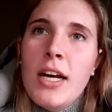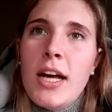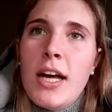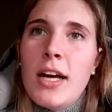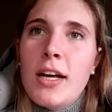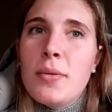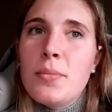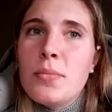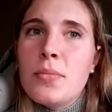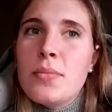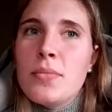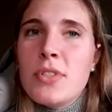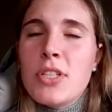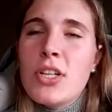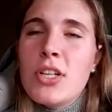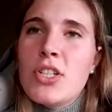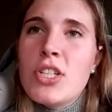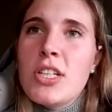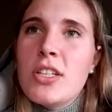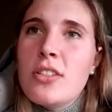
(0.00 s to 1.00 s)

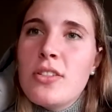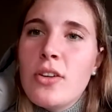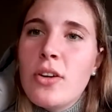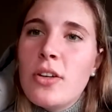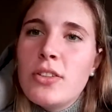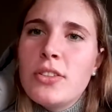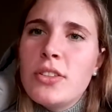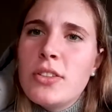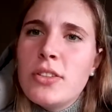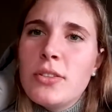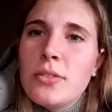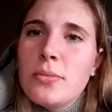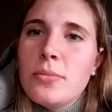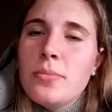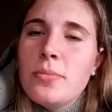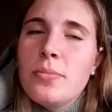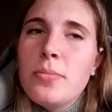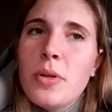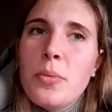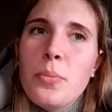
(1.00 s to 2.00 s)
So just to
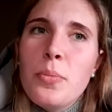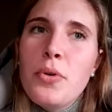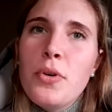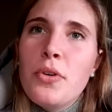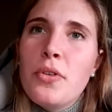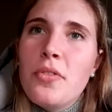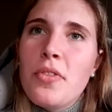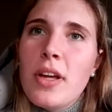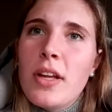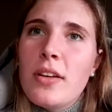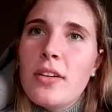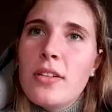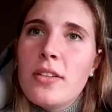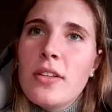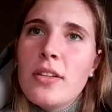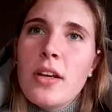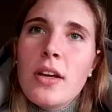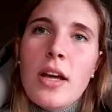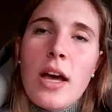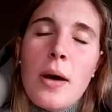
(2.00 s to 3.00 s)
improve and
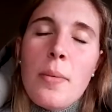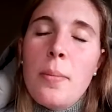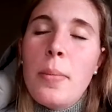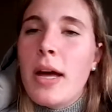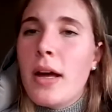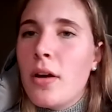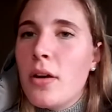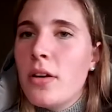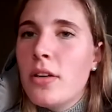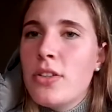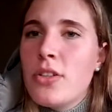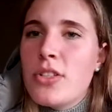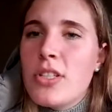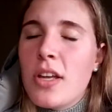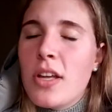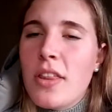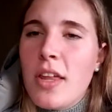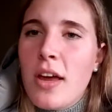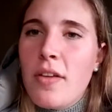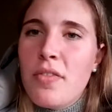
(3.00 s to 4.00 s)
come back to
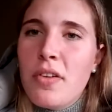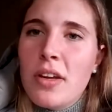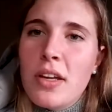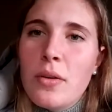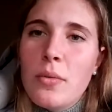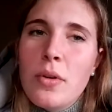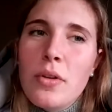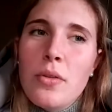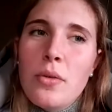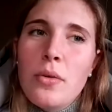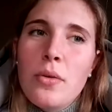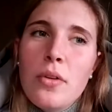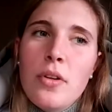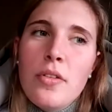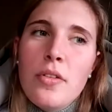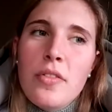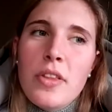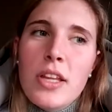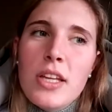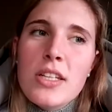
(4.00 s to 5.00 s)
South Africa with
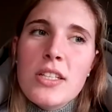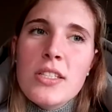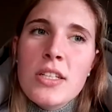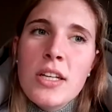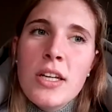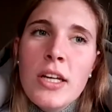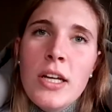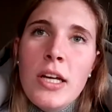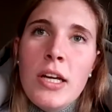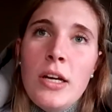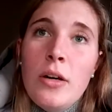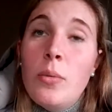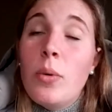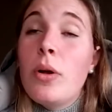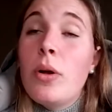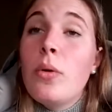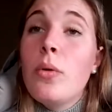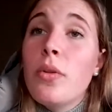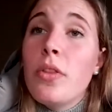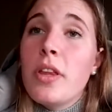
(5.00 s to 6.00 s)
all of this,
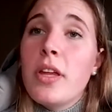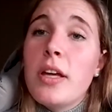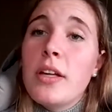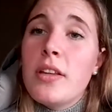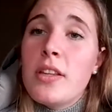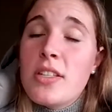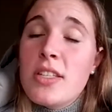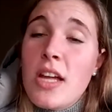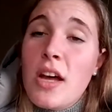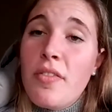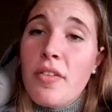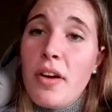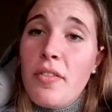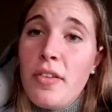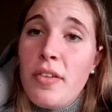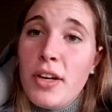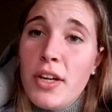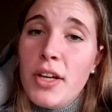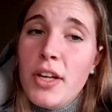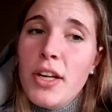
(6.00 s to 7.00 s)
all the stuff
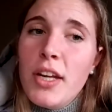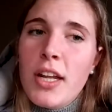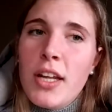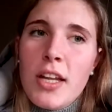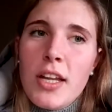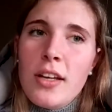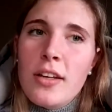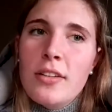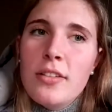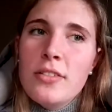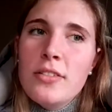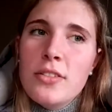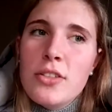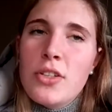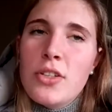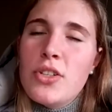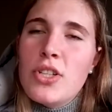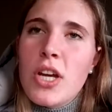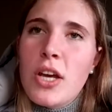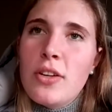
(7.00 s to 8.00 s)
I've learned, and then
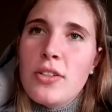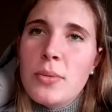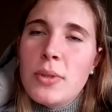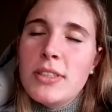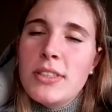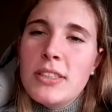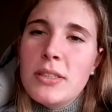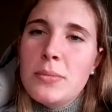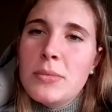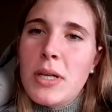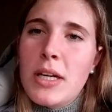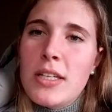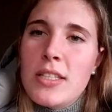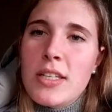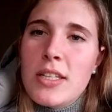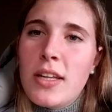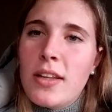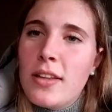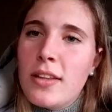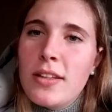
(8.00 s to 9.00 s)
to show it to my
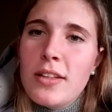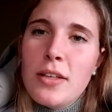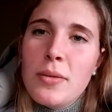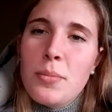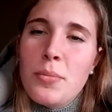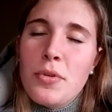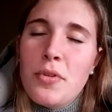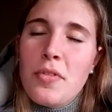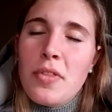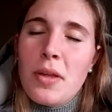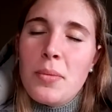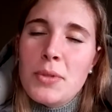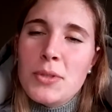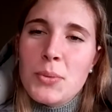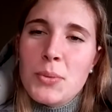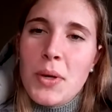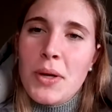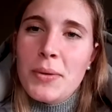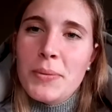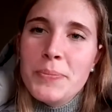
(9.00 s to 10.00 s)
teammates and improve them as
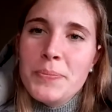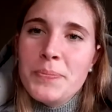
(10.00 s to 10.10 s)
well.